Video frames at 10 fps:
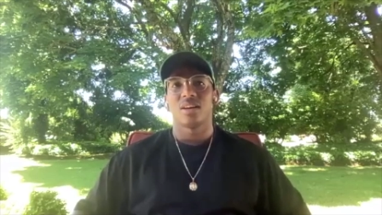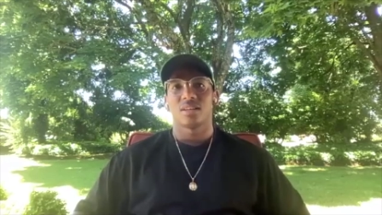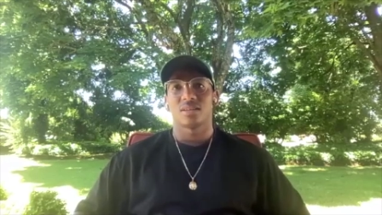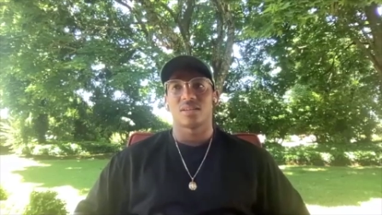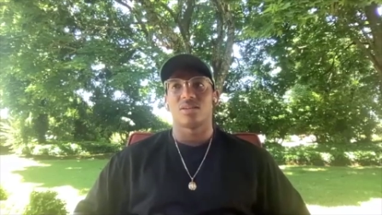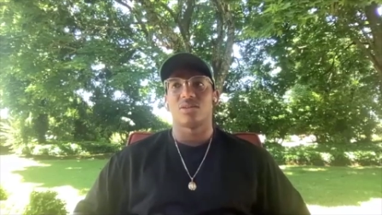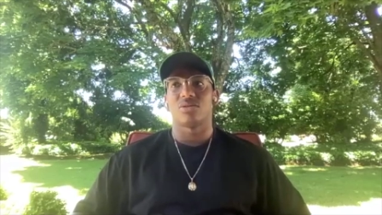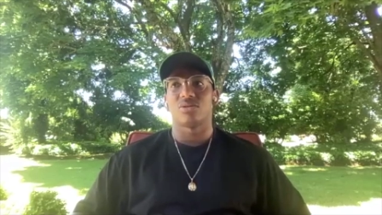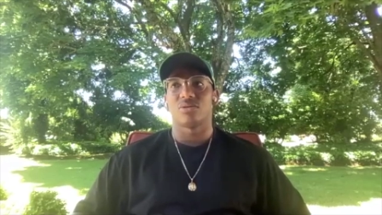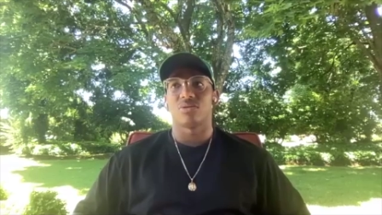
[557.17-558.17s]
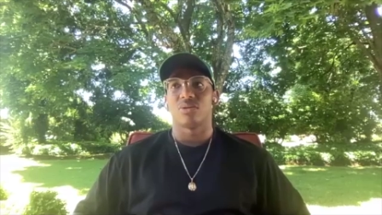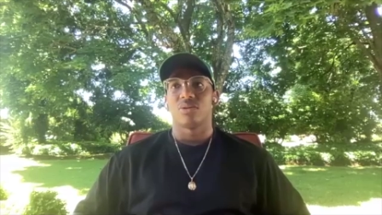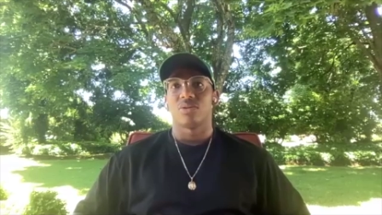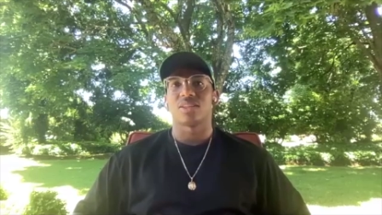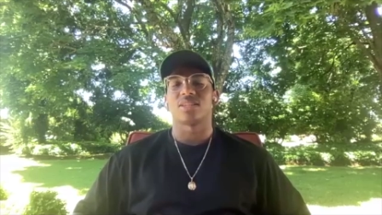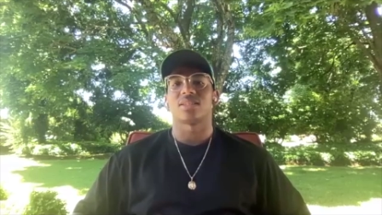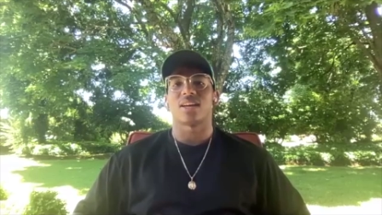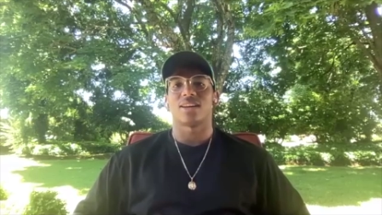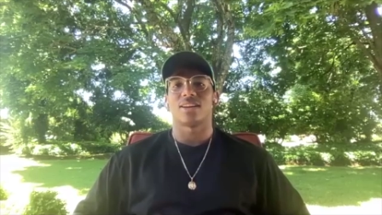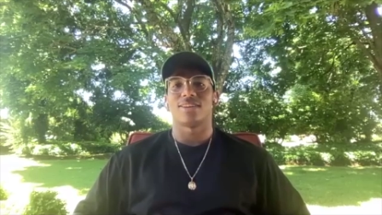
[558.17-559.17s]
So this is
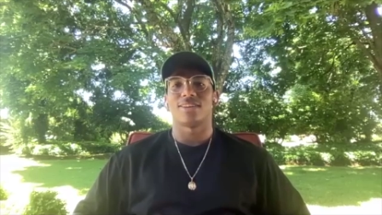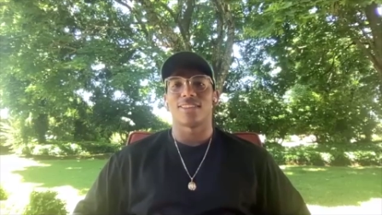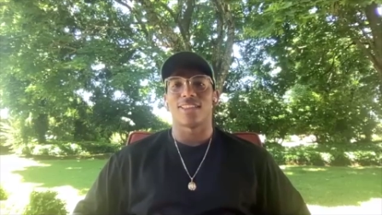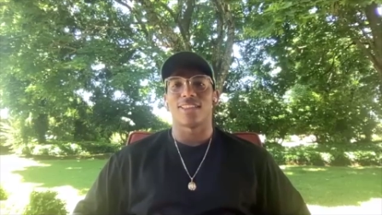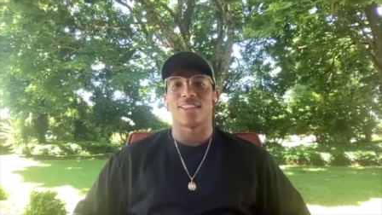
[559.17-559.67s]
kind of